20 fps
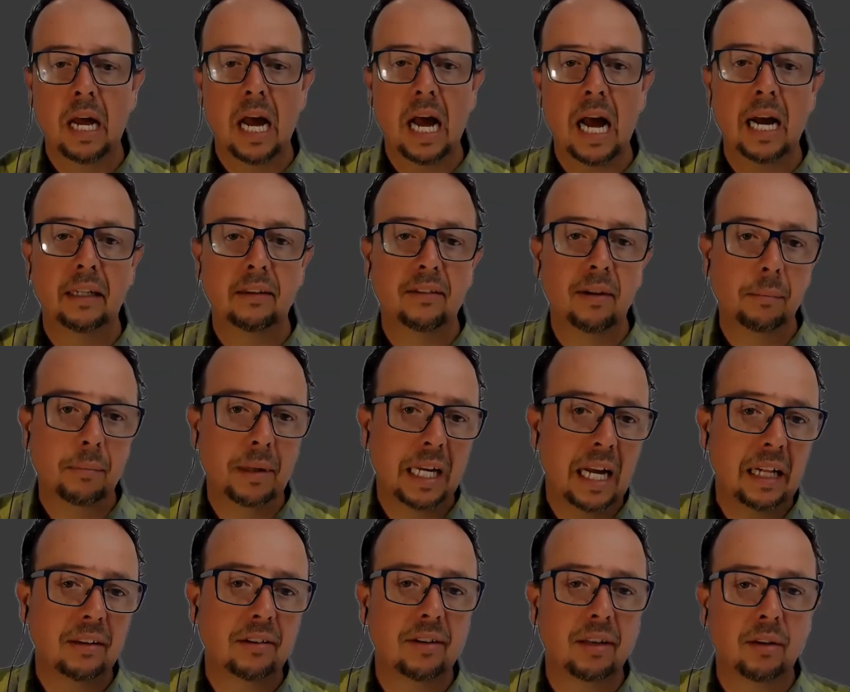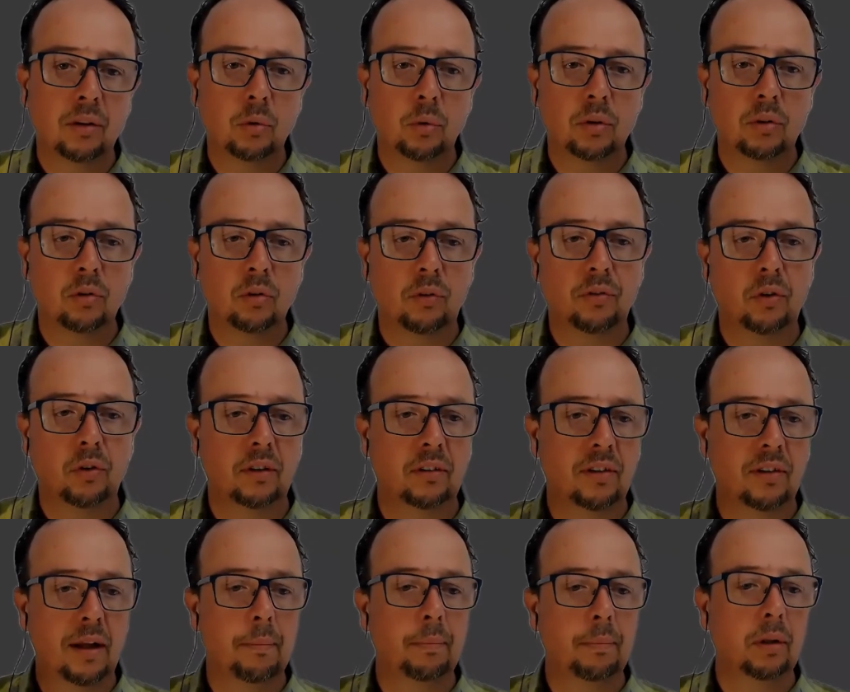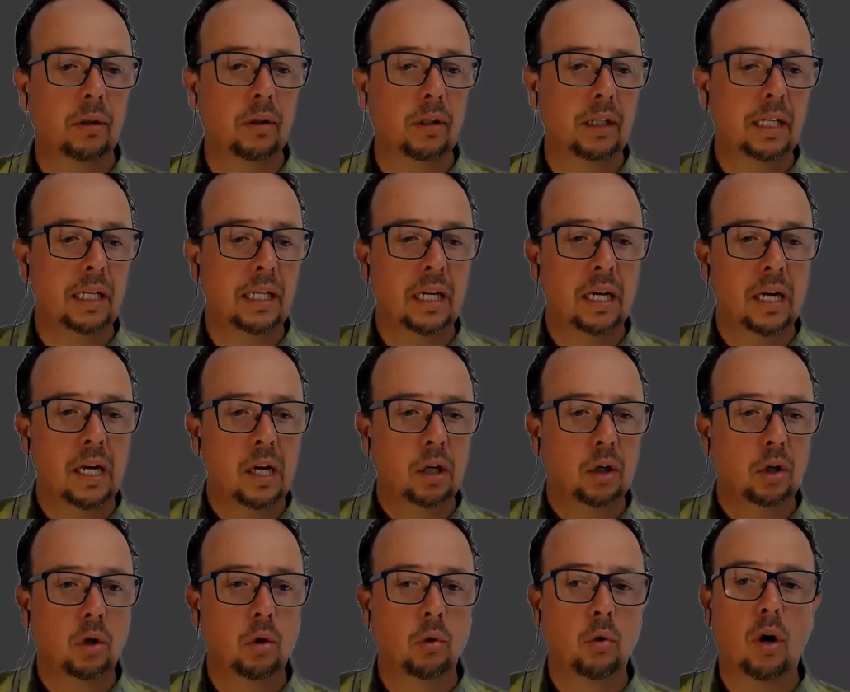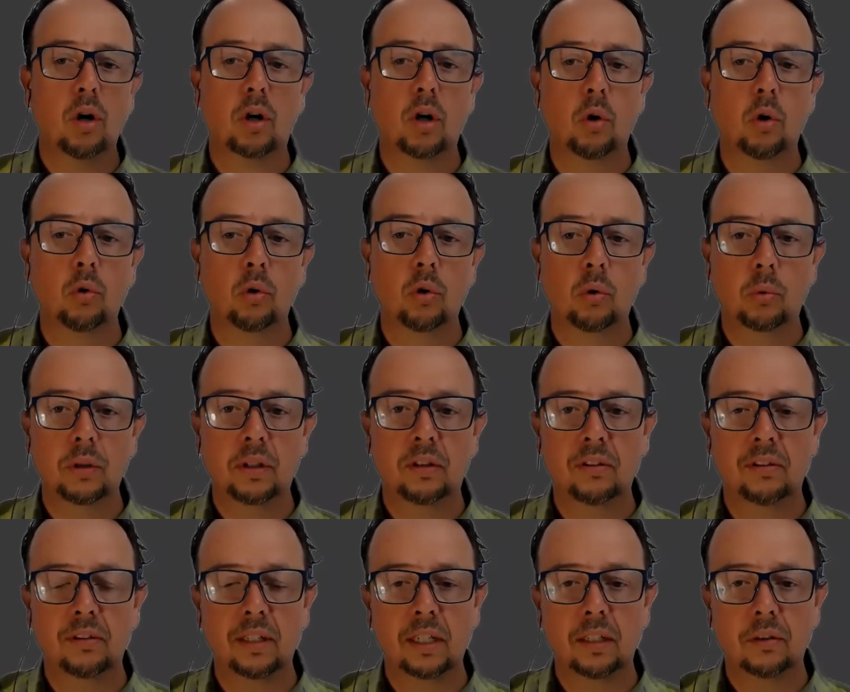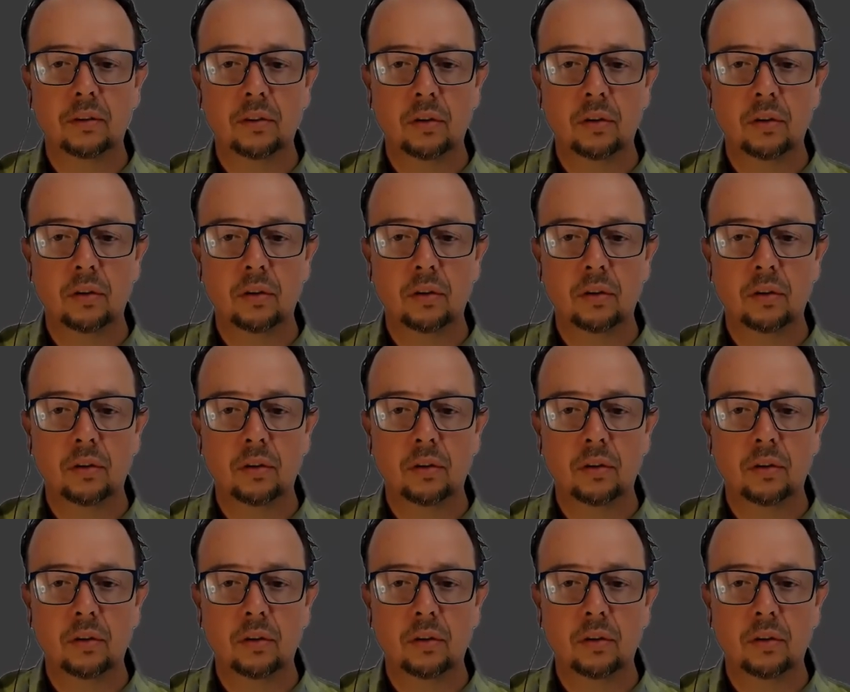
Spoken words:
add something else into it? So for example, the QR code, which is here.